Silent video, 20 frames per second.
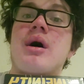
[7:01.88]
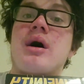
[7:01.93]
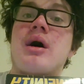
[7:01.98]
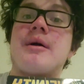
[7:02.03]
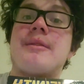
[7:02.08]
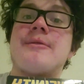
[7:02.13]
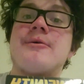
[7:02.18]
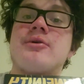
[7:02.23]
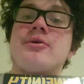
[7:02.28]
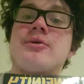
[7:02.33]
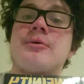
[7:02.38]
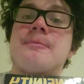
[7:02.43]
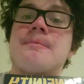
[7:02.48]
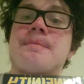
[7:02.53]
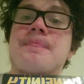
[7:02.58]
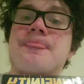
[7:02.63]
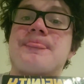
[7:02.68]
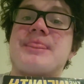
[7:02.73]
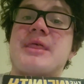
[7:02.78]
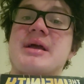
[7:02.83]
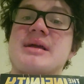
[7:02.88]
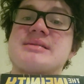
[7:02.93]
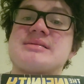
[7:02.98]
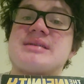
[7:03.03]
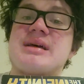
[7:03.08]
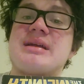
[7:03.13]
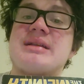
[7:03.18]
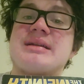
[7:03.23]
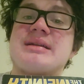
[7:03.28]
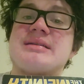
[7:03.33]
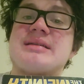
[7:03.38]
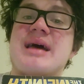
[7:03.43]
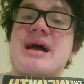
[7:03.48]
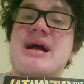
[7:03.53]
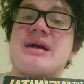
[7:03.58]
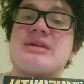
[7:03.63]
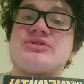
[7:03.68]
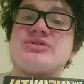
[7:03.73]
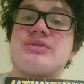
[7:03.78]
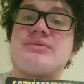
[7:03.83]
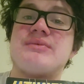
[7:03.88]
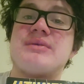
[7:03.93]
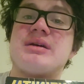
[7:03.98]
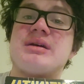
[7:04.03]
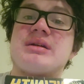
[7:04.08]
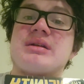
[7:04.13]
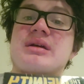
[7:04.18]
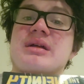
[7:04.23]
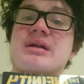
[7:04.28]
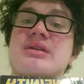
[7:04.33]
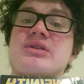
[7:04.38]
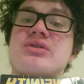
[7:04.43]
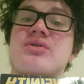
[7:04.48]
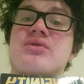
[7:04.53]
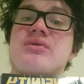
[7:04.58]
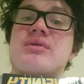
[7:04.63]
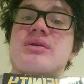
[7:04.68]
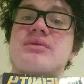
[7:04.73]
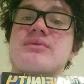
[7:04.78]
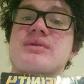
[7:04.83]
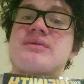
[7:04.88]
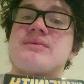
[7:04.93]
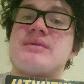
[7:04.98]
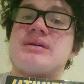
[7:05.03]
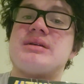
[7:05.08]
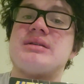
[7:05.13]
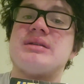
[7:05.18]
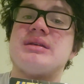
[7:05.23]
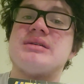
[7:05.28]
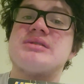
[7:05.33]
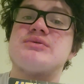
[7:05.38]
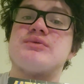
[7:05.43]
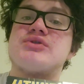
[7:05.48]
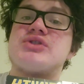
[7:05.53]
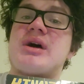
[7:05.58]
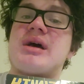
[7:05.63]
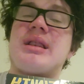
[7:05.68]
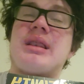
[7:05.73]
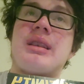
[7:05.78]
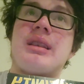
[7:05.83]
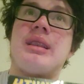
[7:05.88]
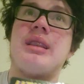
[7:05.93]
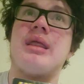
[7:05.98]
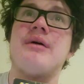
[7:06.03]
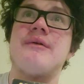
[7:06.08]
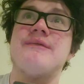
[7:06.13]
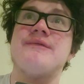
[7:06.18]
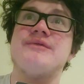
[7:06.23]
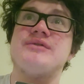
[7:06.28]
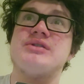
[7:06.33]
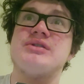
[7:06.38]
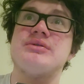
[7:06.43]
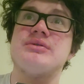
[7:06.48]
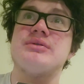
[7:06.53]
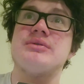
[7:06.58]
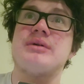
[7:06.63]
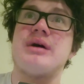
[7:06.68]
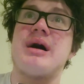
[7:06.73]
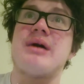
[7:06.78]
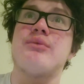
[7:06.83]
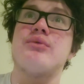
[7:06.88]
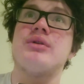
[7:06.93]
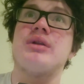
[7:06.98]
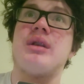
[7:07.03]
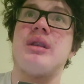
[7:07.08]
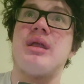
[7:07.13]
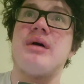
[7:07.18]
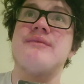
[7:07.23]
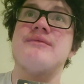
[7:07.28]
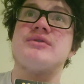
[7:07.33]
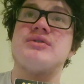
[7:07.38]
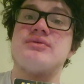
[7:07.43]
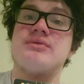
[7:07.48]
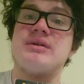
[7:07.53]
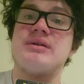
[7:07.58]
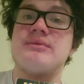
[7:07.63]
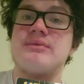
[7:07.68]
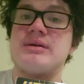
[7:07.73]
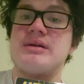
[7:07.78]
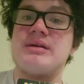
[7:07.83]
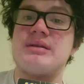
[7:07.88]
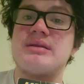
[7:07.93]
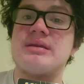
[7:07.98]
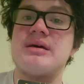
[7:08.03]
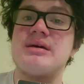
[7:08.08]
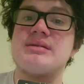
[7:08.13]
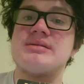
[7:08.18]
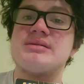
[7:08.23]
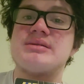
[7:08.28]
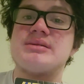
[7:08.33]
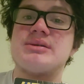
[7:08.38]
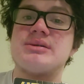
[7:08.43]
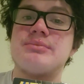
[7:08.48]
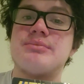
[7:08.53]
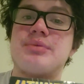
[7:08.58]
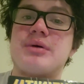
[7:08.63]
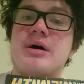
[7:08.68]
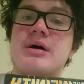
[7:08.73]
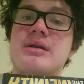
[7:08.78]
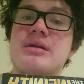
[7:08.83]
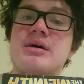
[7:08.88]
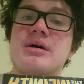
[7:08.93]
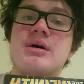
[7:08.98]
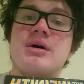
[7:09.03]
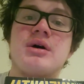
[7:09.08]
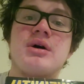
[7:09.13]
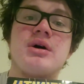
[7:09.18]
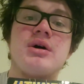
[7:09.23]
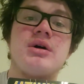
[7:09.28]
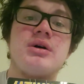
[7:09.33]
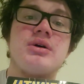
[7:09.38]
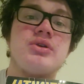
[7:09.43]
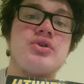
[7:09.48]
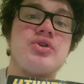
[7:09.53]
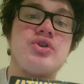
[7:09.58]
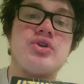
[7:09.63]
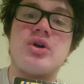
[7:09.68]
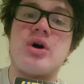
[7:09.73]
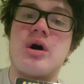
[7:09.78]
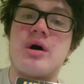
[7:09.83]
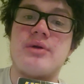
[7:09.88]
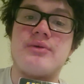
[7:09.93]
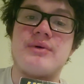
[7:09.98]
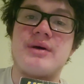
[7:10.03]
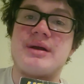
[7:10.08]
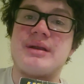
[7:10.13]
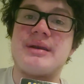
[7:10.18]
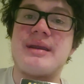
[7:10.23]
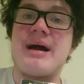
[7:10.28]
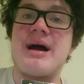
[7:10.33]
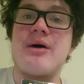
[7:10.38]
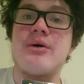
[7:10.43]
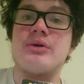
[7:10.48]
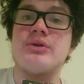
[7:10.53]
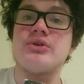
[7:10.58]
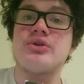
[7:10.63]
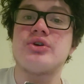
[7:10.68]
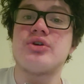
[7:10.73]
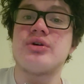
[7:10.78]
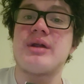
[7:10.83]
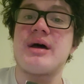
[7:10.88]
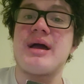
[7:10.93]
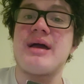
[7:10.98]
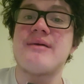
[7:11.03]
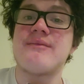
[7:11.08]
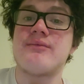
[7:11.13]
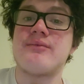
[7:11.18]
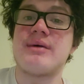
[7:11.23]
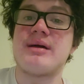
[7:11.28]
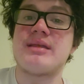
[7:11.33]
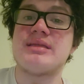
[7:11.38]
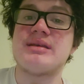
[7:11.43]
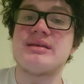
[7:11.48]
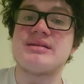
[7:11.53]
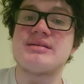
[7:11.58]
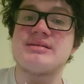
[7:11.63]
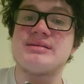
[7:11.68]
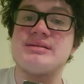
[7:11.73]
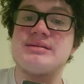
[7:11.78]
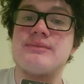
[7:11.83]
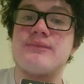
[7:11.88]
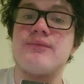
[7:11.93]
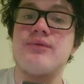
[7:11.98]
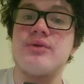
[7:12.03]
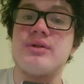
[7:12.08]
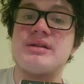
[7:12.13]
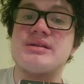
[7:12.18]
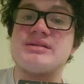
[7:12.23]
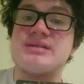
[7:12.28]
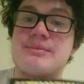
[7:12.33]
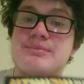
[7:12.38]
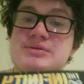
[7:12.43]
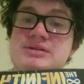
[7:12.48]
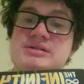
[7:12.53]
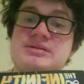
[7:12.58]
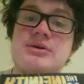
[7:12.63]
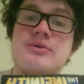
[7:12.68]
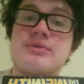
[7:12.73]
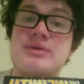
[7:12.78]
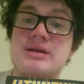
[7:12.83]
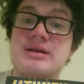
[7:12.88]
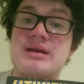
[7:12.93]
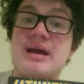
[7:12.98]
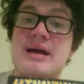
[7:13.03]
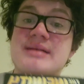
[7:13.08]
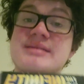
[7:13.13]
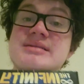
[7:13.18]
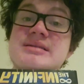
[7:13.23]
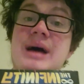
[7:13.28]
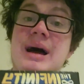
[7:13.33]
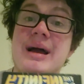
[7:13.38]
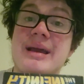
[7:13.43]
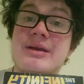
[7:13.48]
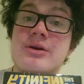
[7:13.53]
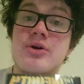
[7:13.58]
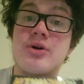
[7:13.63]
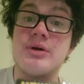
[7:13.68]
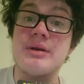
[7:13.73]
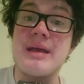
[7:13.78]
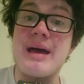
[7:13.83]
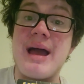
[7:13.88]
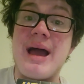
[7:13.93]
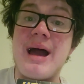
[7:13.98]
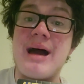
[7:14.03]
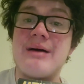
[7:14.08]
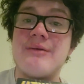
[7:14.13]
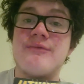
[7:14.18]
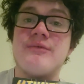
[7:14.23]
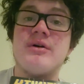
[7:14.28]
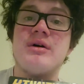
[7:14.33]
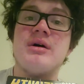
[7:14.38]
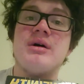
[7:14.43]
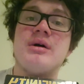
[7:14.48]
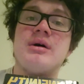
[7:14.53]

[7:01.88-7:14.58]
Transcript: other things I need to actually read, don't want to reread this, which I would love to reread this, but not right now. And could I have read this for this episode? Yes, I could have,